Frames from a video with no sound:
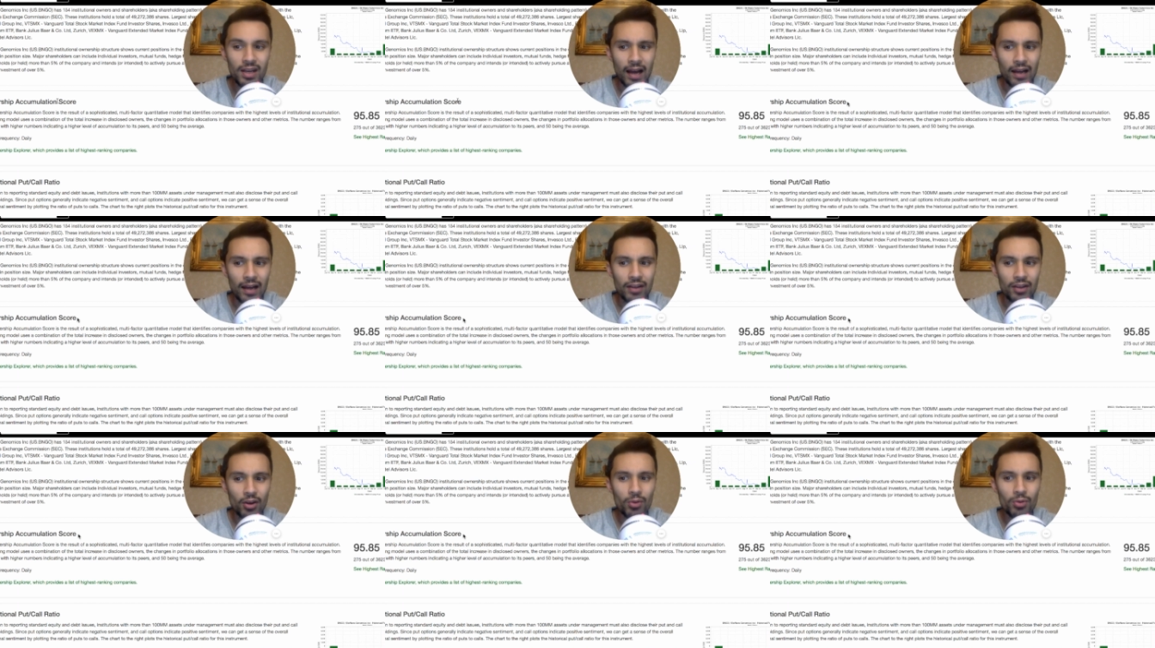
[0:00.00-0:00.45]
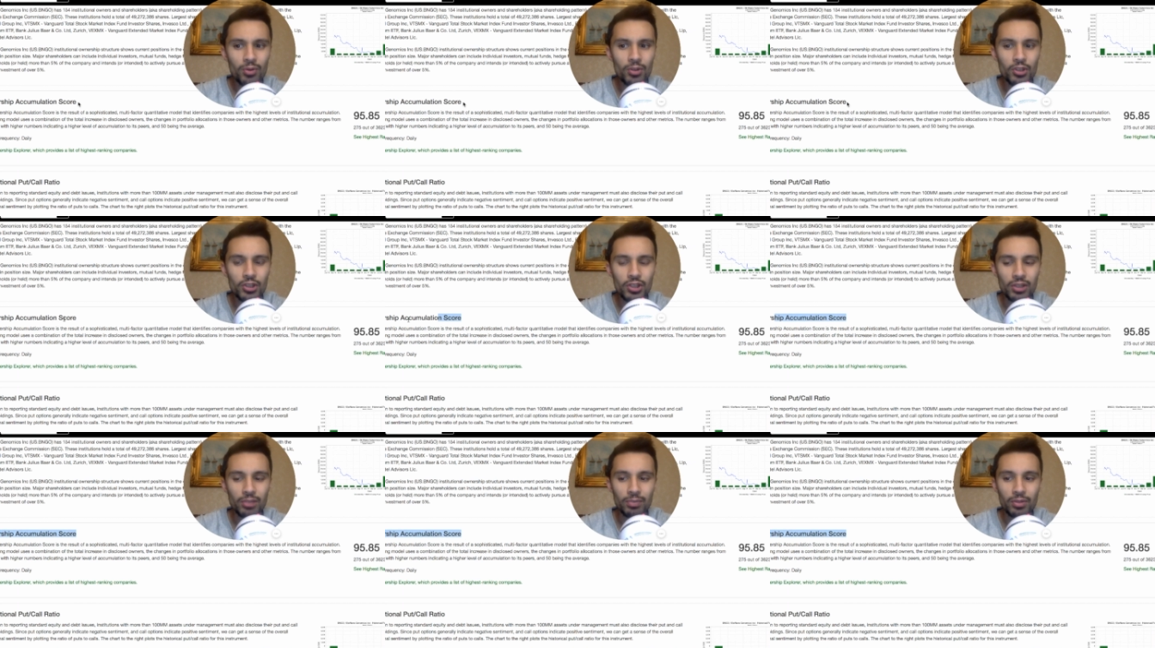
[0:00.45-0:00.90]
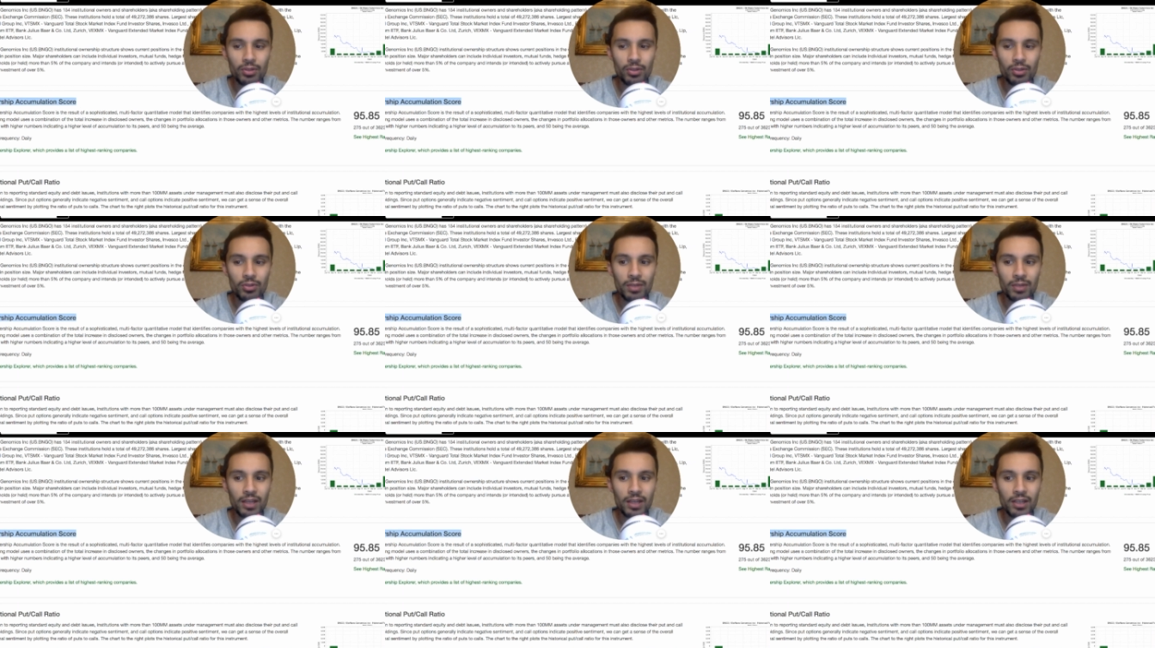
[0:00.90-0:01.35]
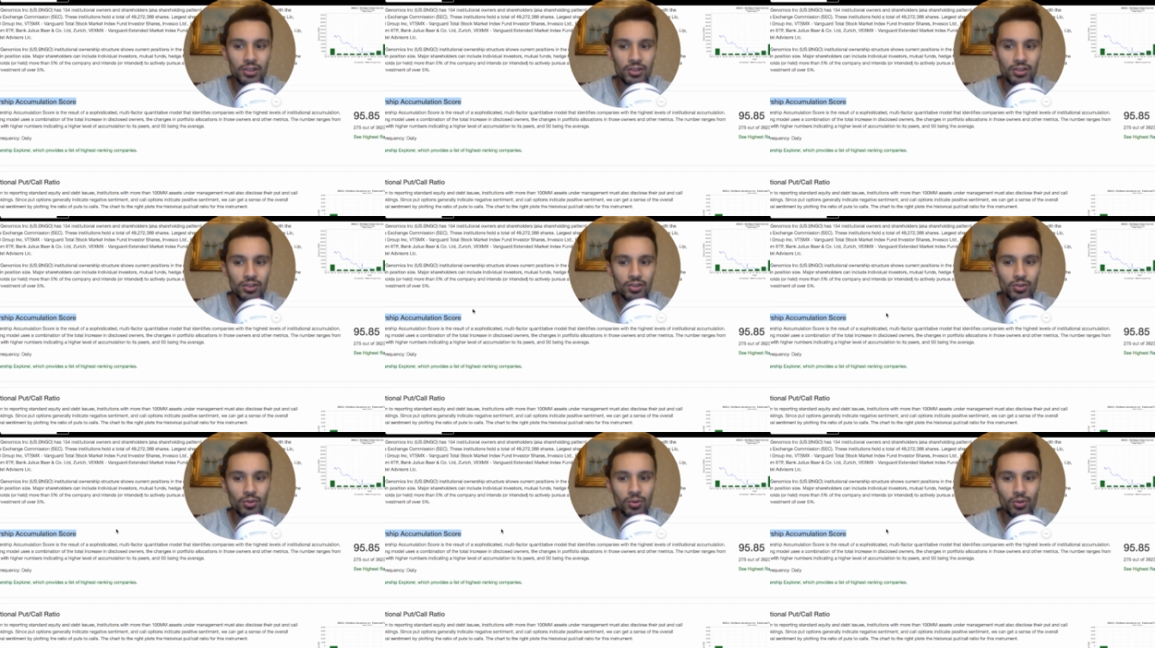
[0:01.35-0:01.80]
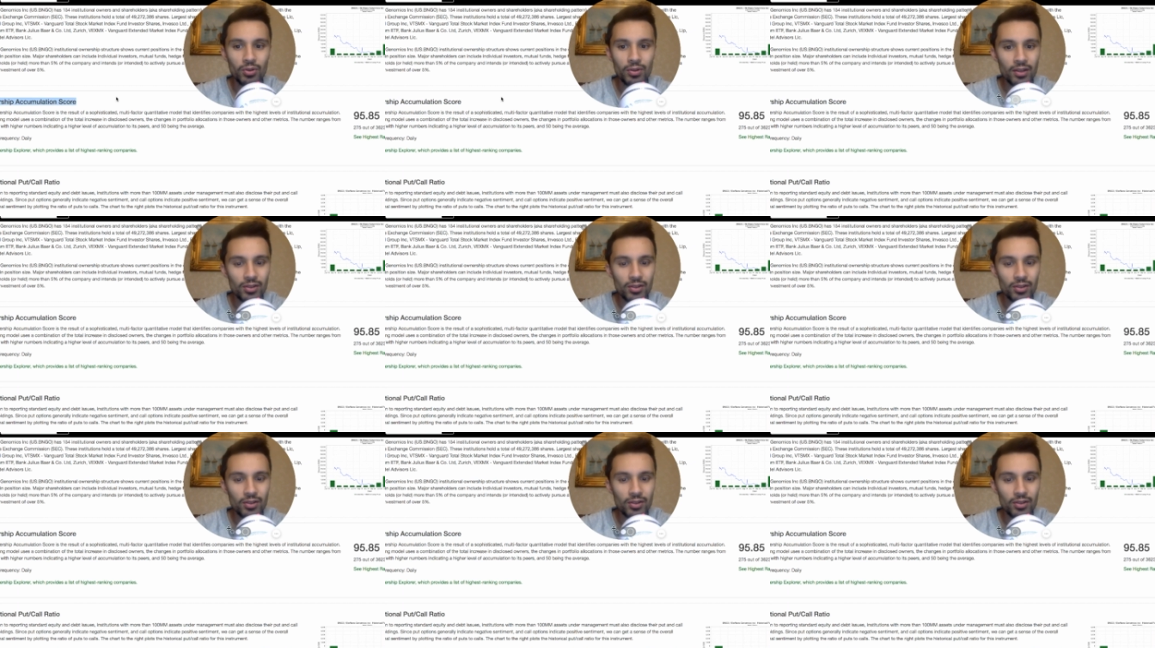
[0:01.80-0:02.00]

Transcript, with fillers: and ownership accumulation score.